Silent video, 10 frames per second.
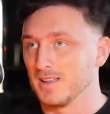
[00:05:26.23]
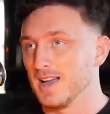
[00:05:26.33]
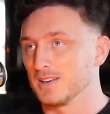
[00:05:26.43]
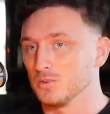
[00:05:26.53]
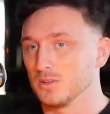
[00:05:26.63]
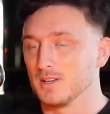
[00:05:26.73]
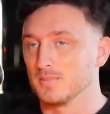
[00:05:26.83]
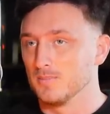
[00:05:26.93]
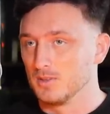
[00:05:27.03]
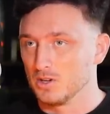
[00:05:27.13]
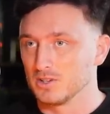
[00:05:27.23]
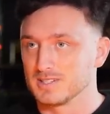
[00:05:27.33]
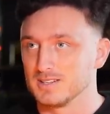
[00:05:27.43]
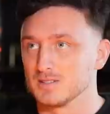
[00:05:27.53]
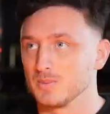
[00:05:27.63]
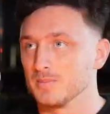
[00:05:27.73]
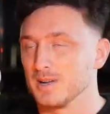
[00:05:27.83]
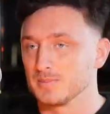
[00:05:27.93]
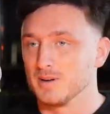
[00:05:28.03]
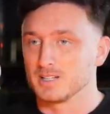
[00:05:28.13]
I had all the costings went
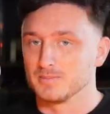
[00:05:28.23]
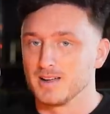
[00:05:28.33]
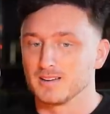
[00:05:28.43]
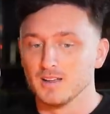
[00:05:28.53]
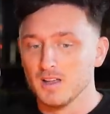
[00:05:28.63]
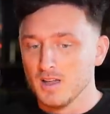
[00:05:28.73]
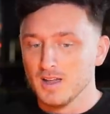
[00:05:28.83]
back to Barclays Bank